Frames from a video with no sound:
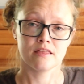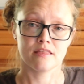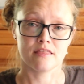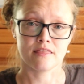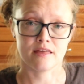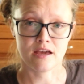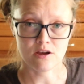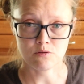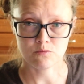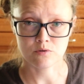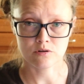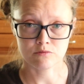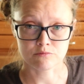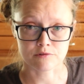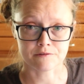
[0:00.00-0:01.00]
That
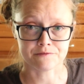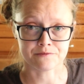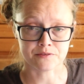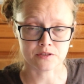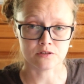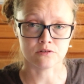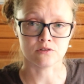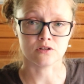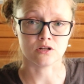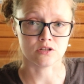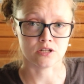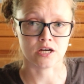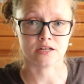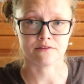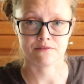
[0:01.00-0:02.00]
will reveal a
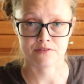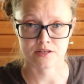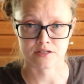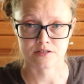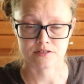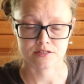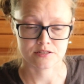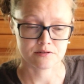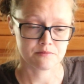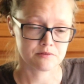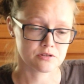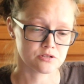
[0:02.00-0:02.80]
lot of things.